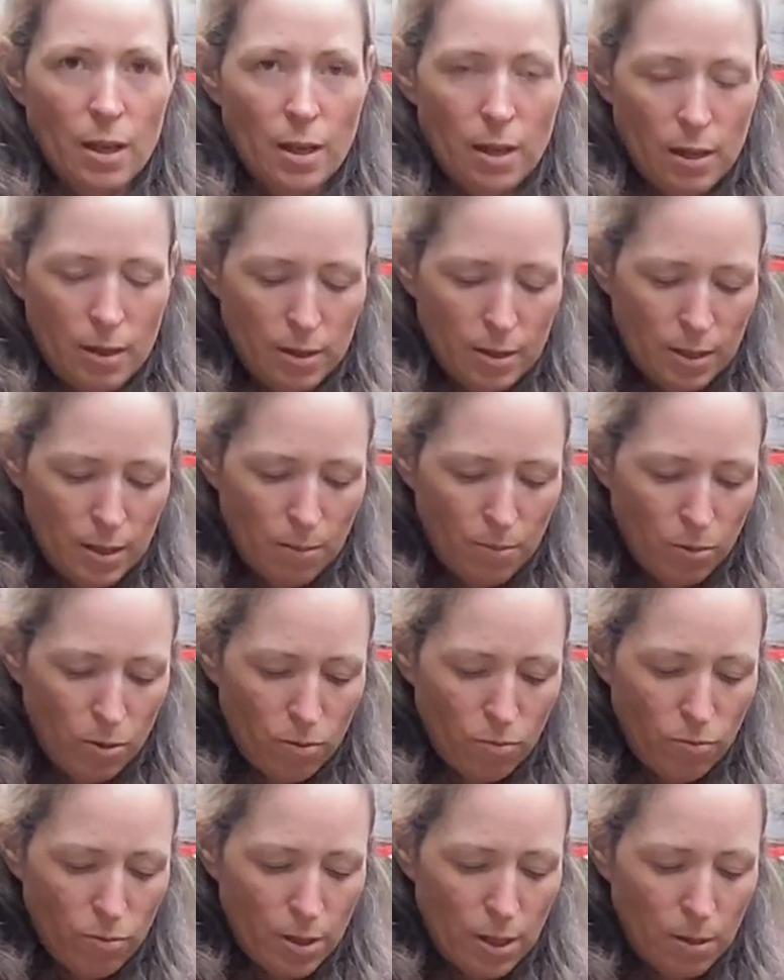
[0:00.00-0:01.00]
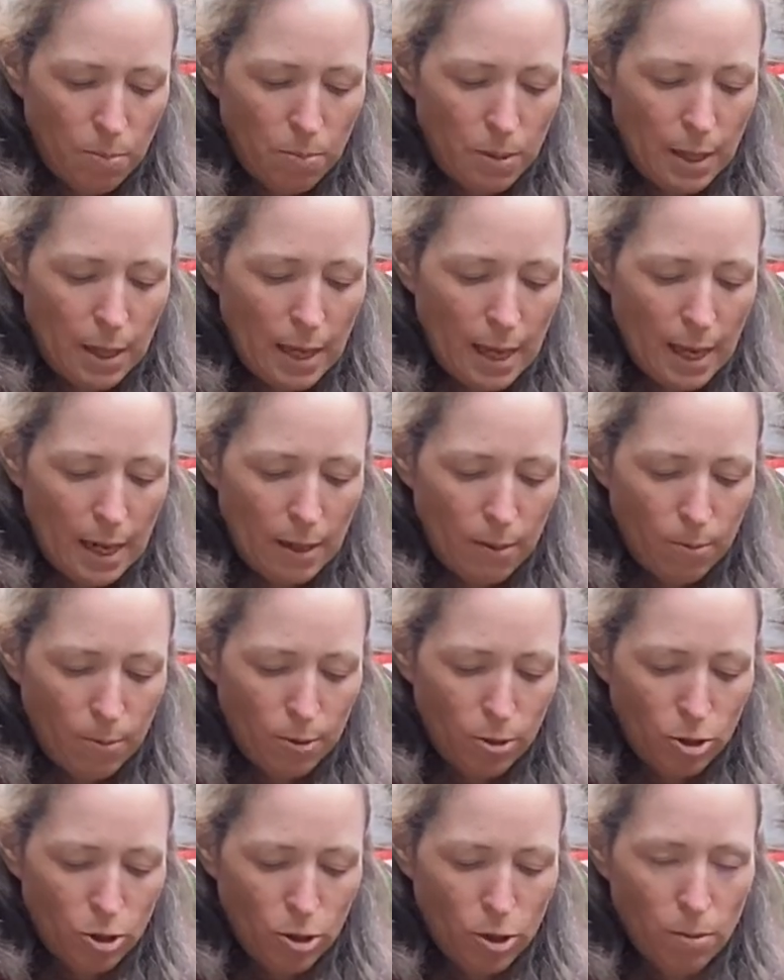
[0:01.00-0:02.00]
Some of the really big headed
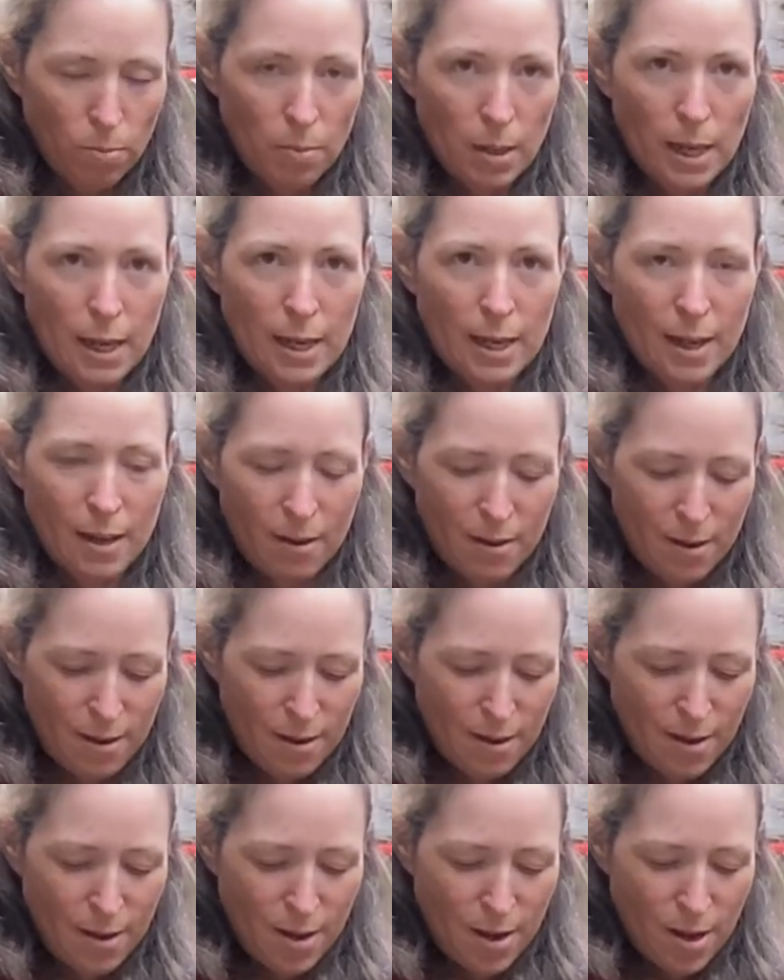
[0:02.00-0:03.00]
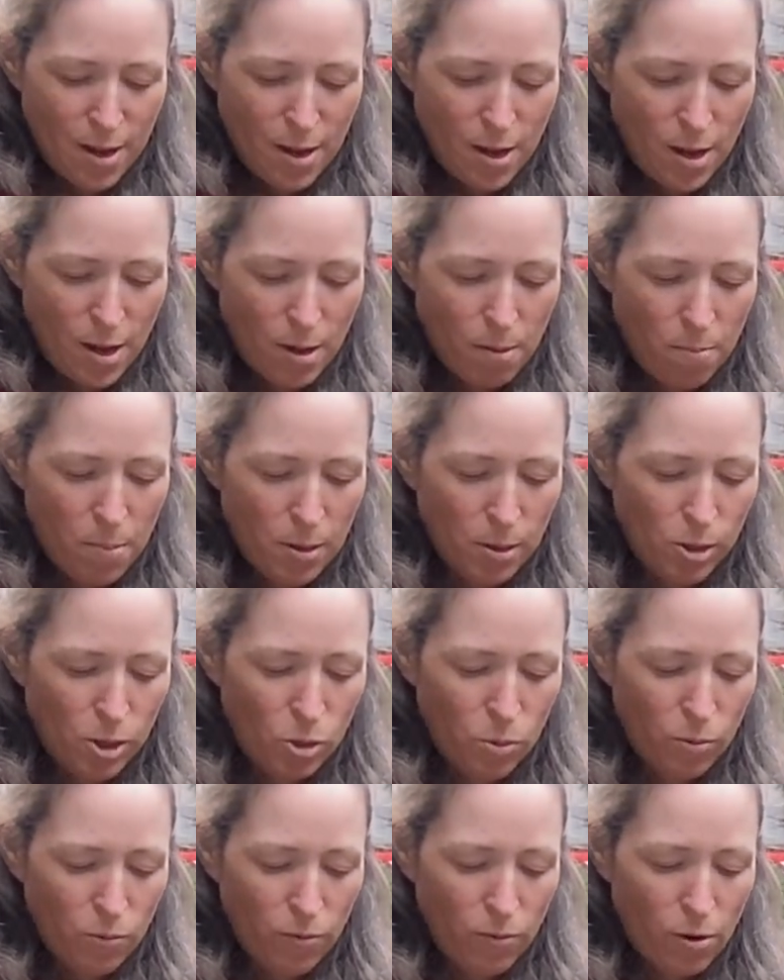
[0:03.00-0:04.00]
ones, you can make a
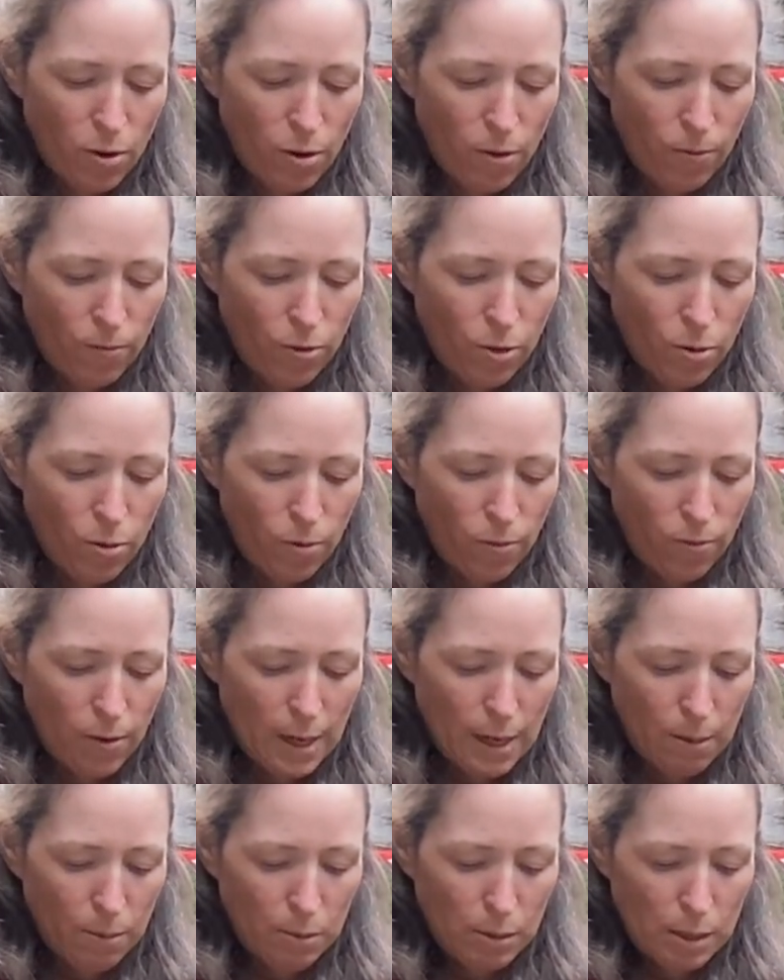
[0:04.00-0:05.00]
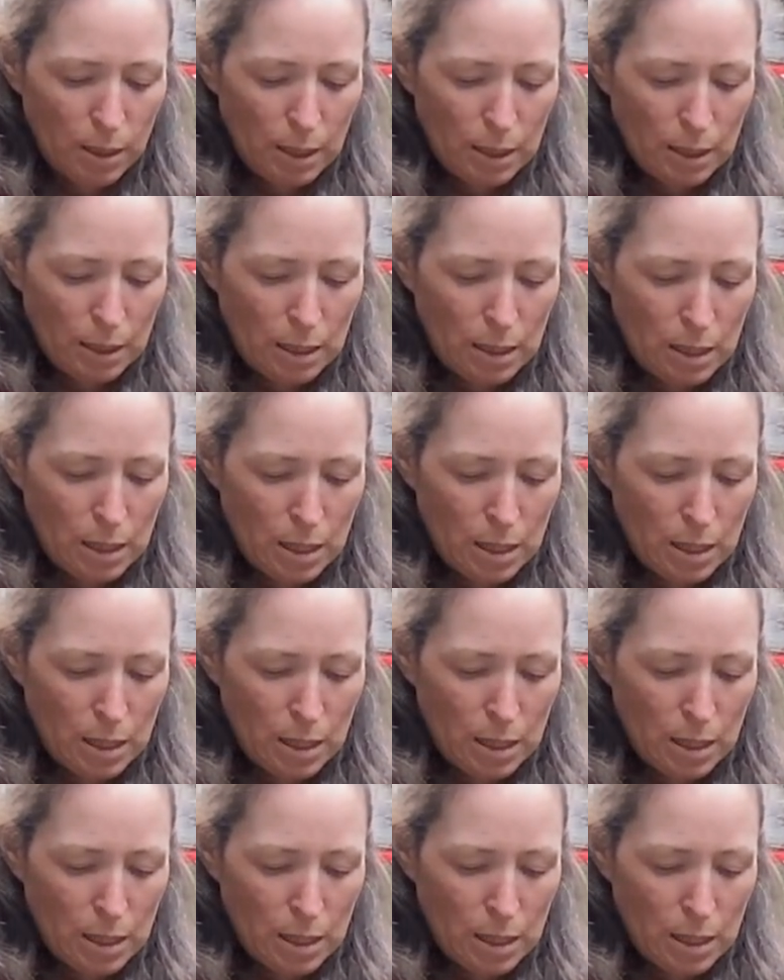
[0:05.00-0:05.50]
bunch with far fewer flowers in